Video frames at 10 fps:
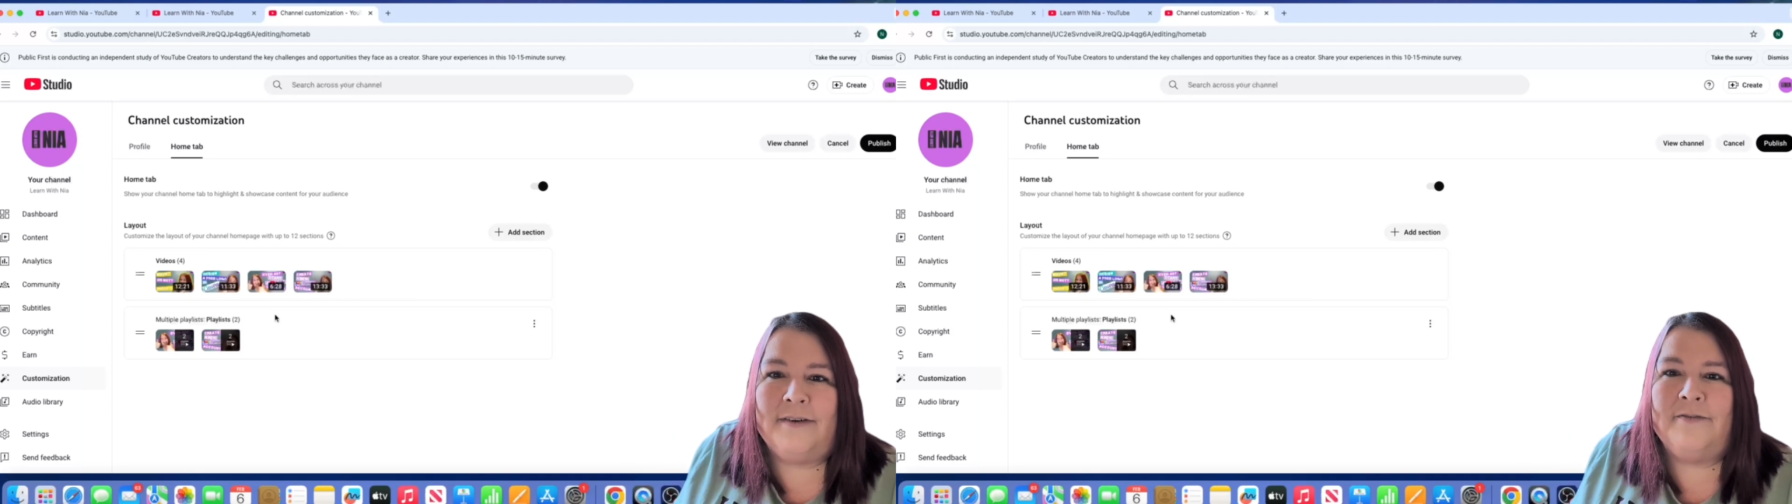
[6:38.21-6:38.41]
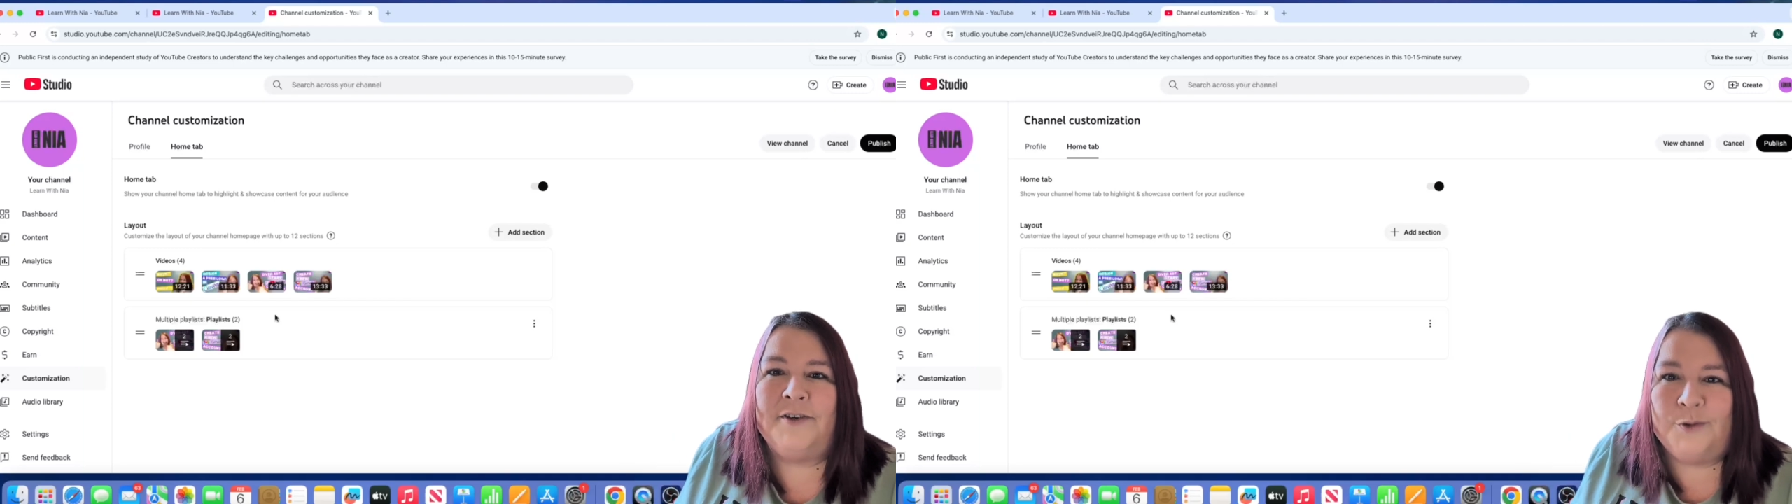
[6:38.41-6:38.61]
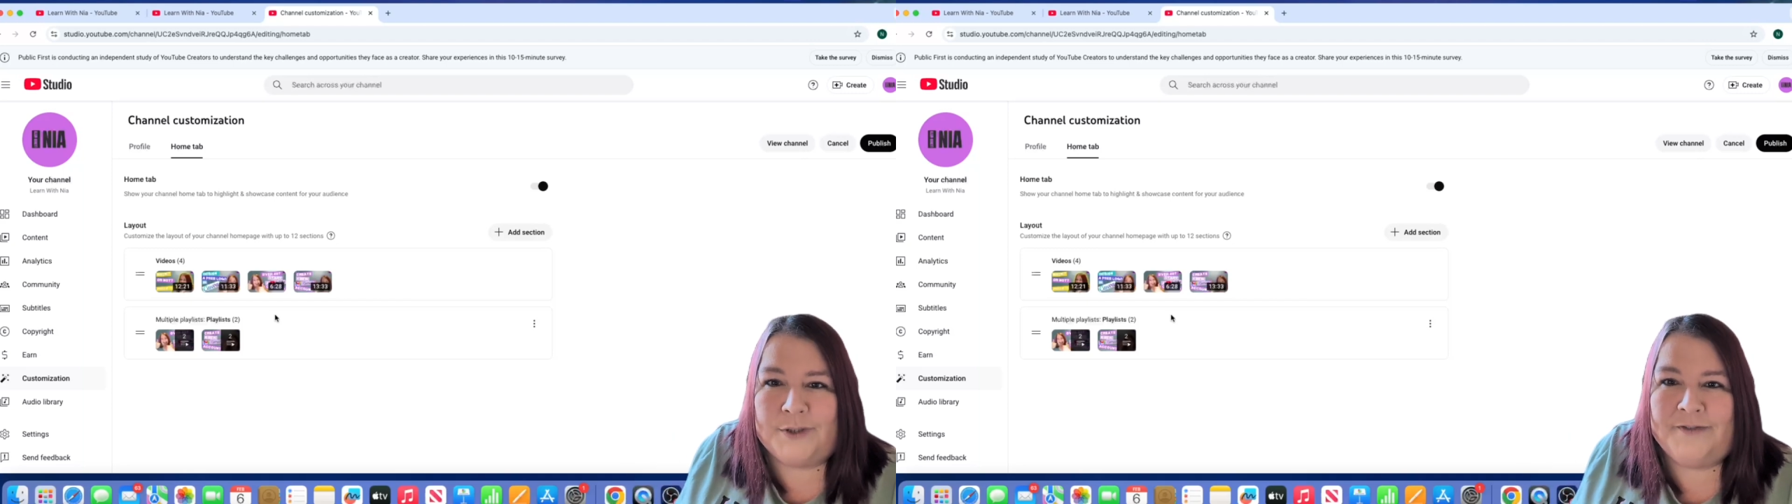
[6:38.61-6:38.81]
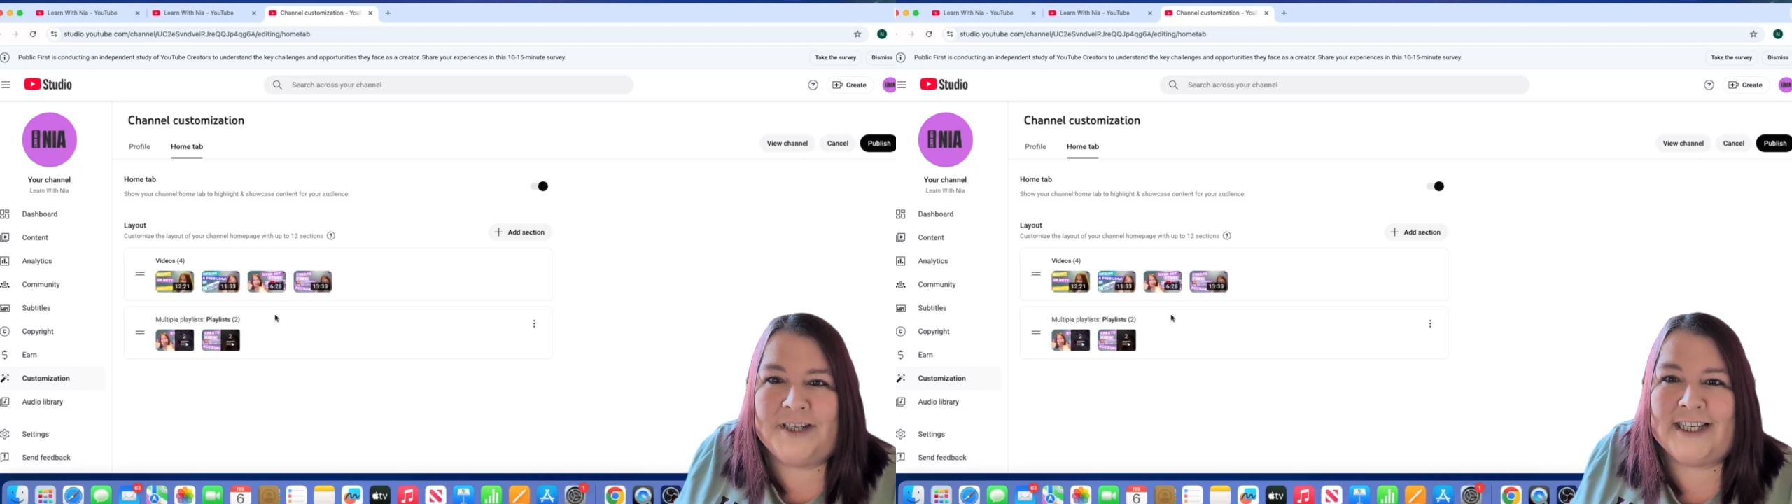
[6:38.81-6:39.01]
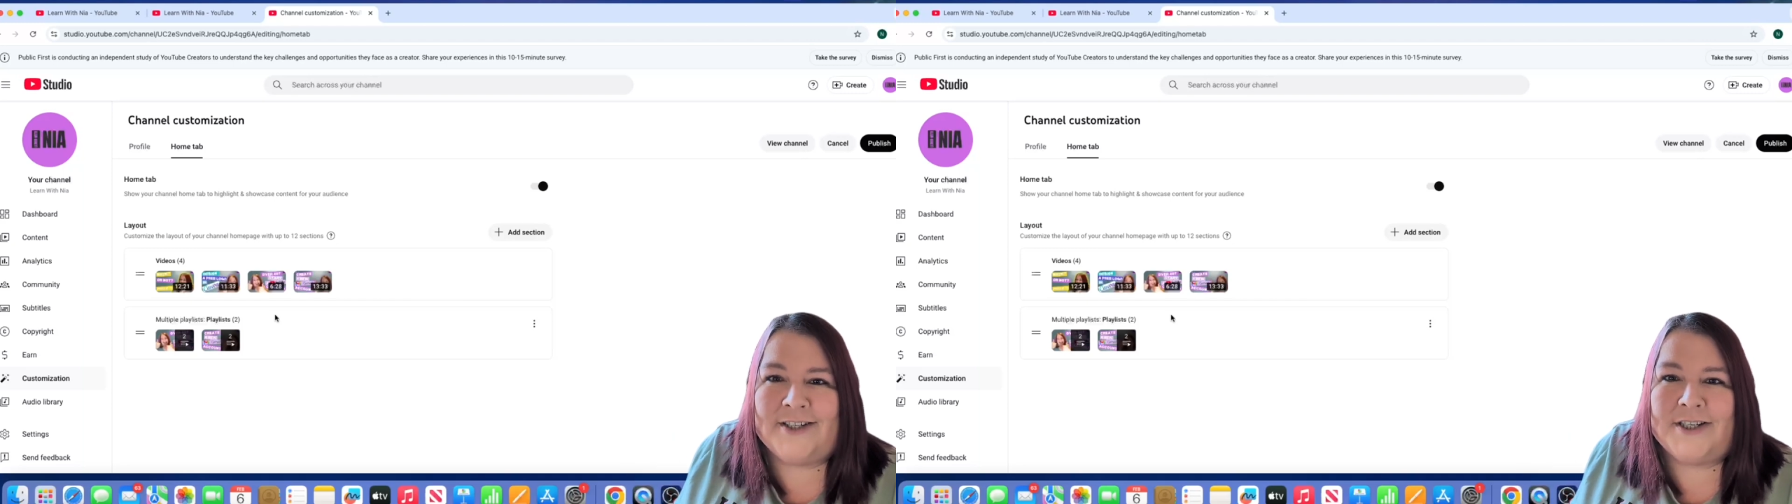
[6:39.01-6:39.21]
for
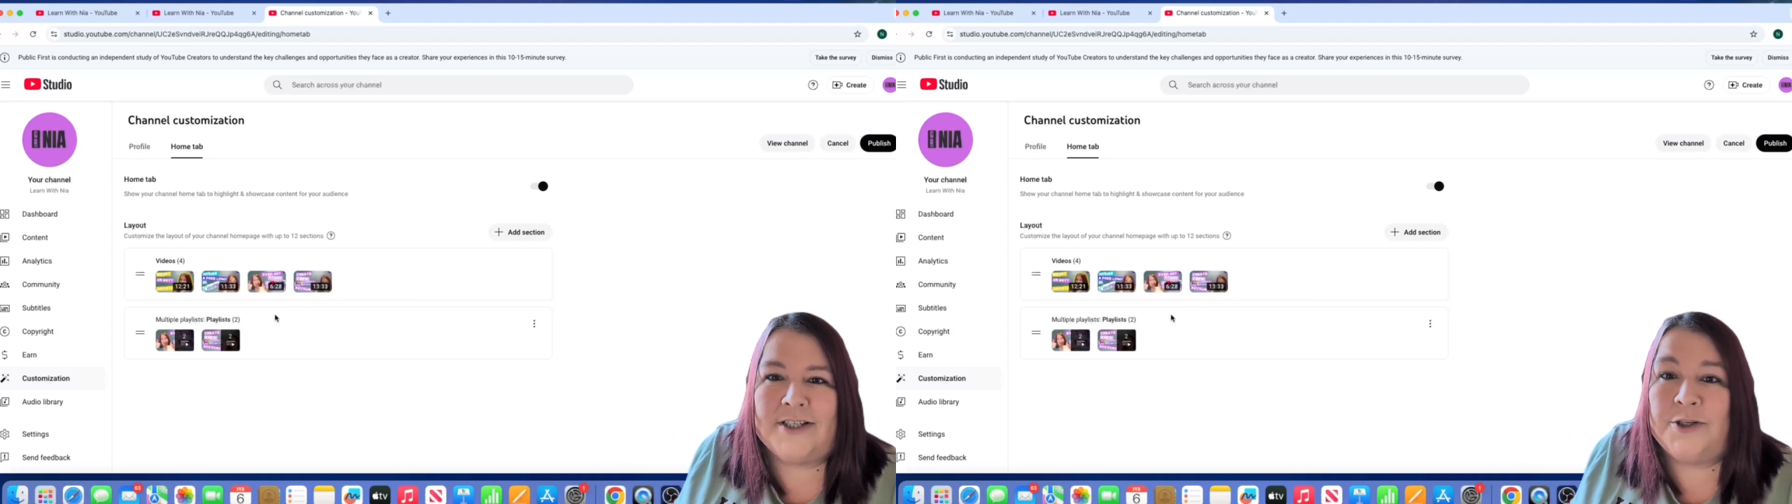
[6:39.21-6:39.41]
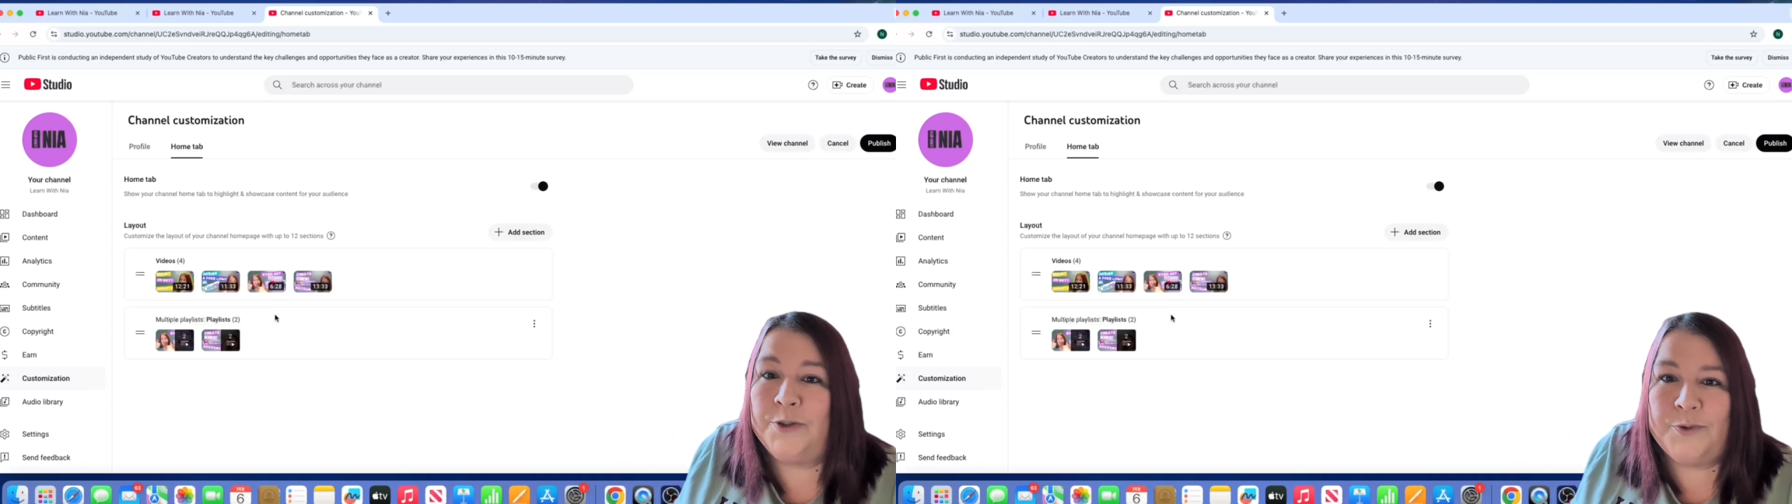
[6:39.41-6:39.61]
notifications so you